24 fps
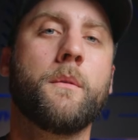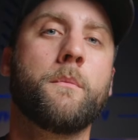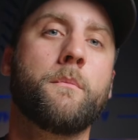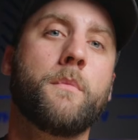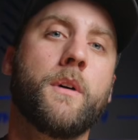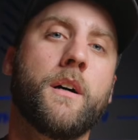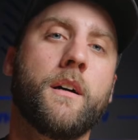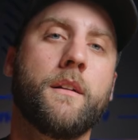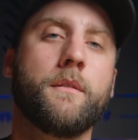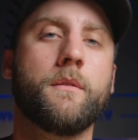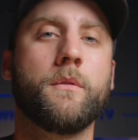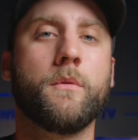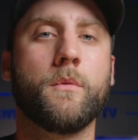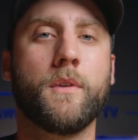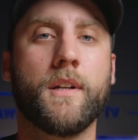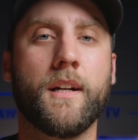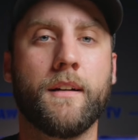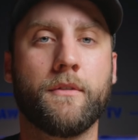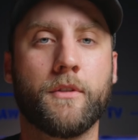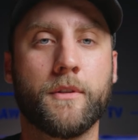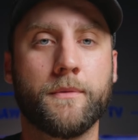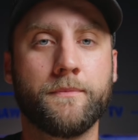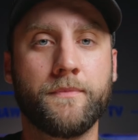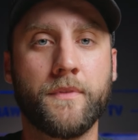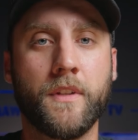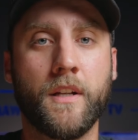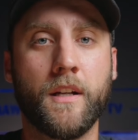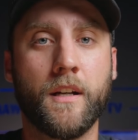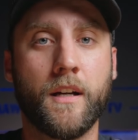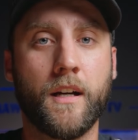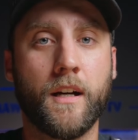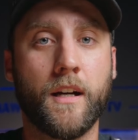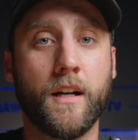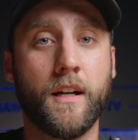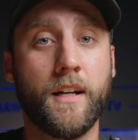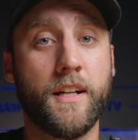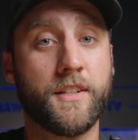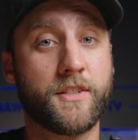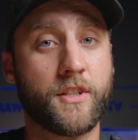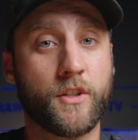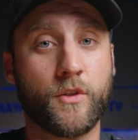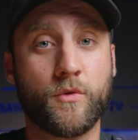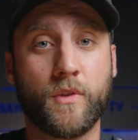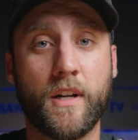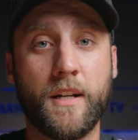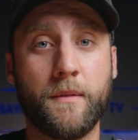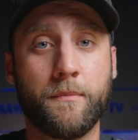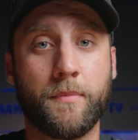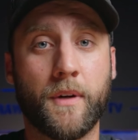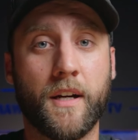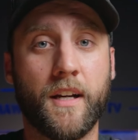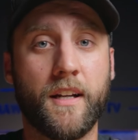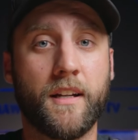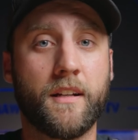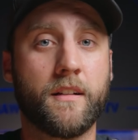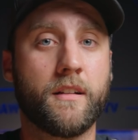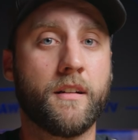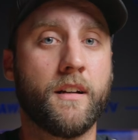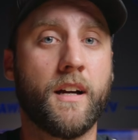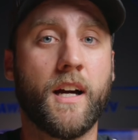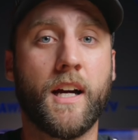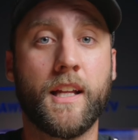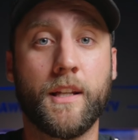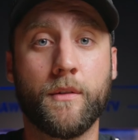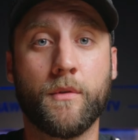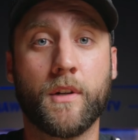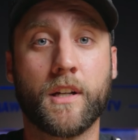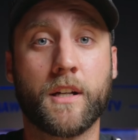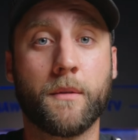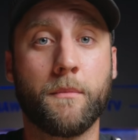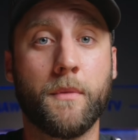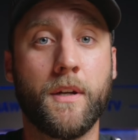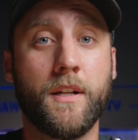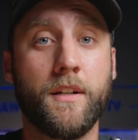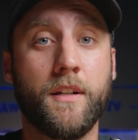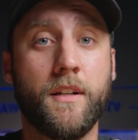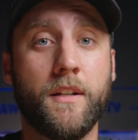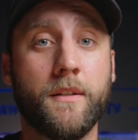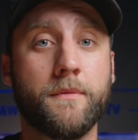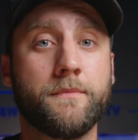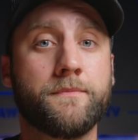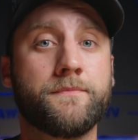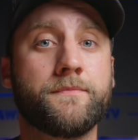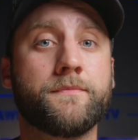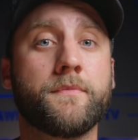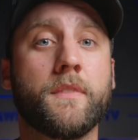but whatever. It's a great bike, highly recommend it.